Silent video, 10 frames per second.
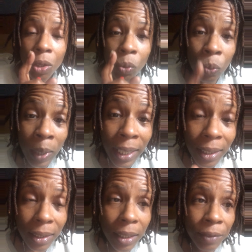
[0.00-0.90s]

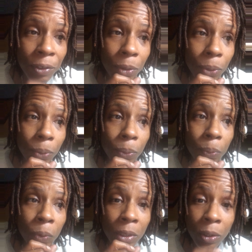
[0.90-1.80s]
Right? If you
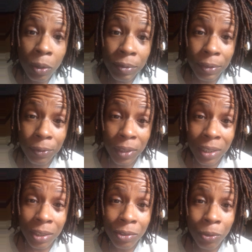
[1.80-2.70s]
want to know if a
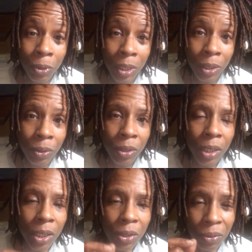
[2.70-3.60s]
friend is for you,
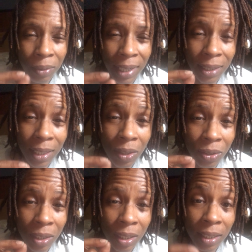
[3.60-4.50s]
write
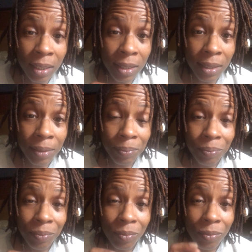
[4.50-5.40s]
down a list.
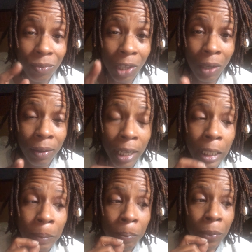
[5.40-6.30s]
All right?